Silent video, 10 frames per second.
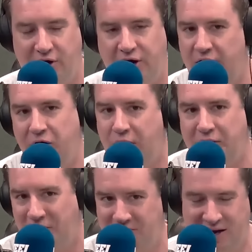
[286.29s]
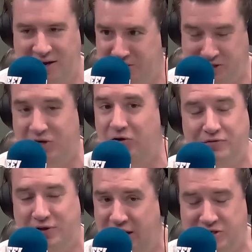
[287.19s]
They're getting great goaltending
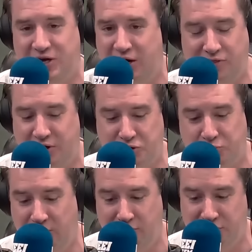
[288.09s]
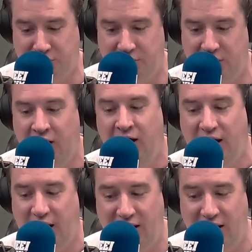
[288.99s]
still. Even last night, I thought Swayman was good,